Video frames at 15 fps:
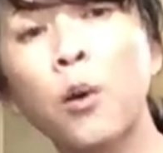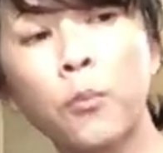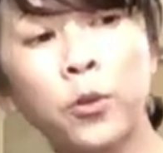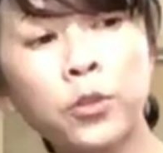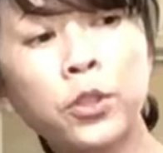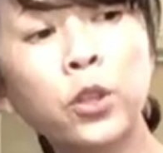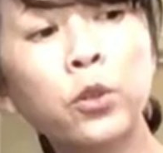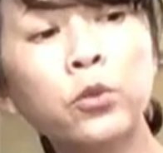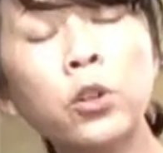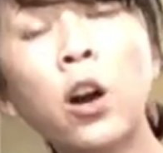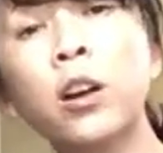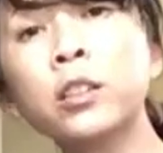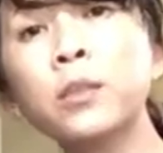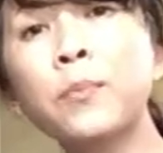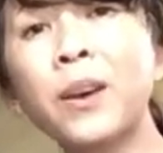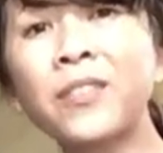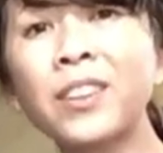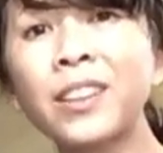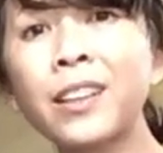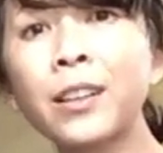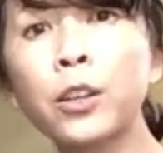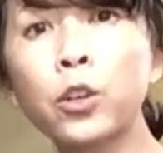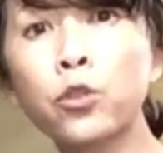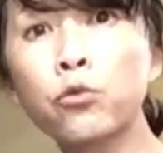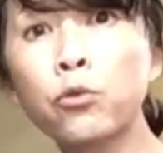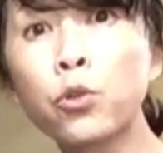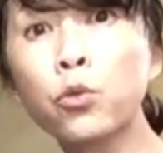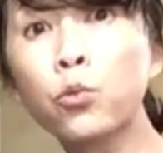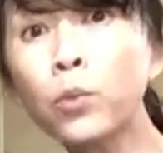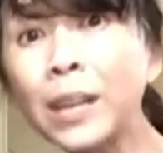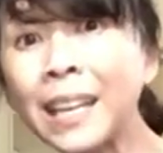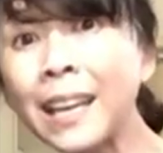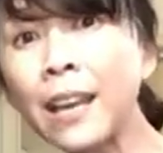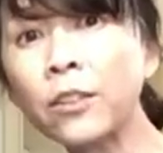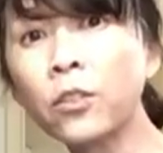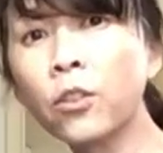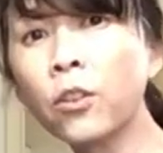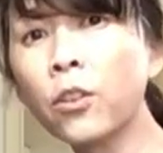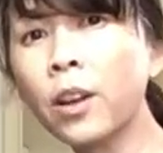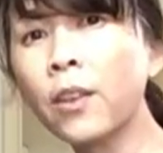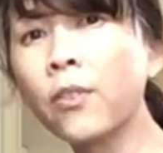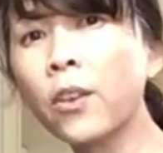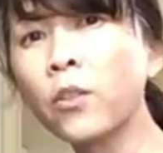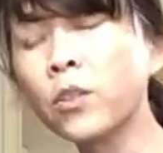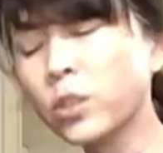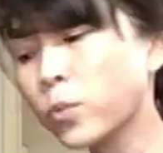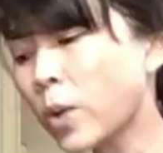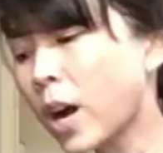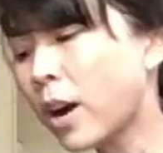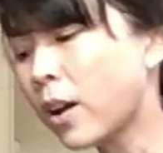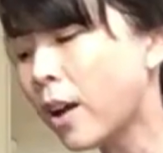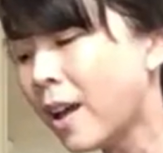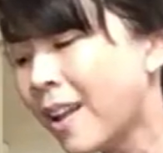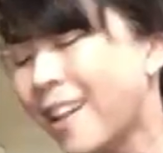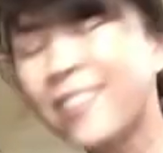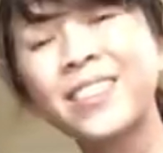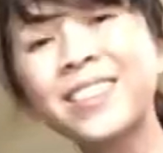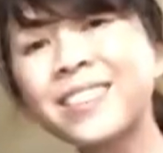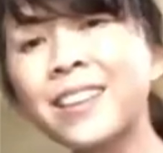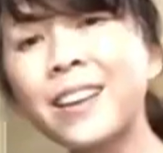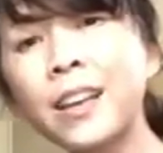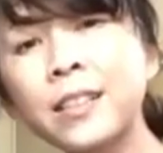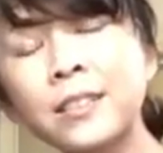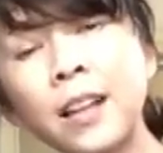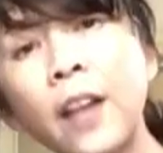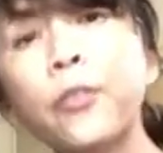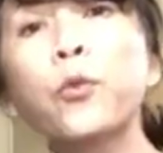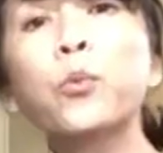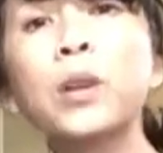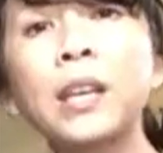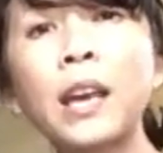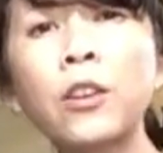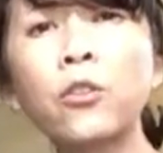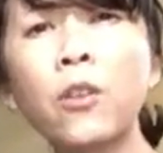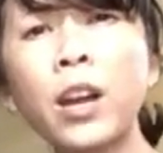person who talked about the Lily and Drew Weekender in there as well. This is not the Weekender.